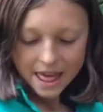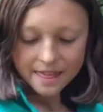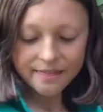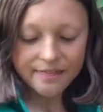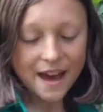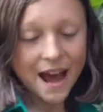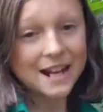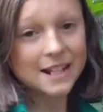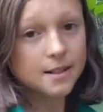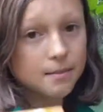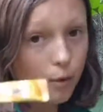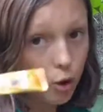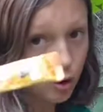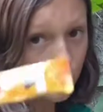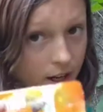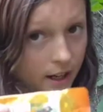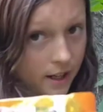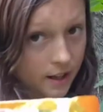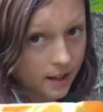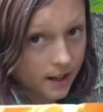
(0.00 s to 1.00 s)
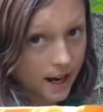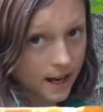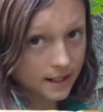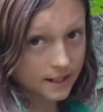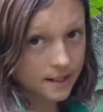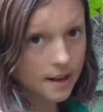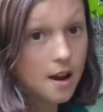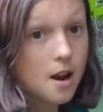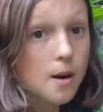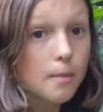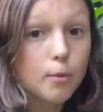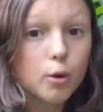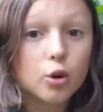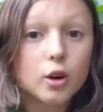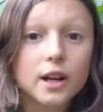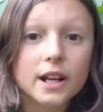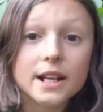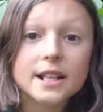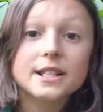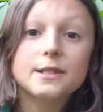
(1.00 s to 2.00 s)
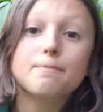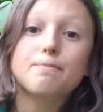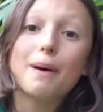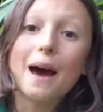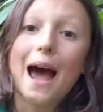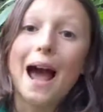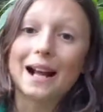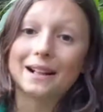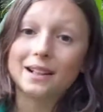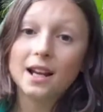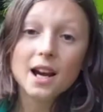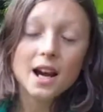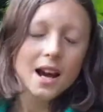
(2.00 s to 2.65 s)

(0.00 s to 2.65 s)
That's Moringa, guys. Moringa is packed.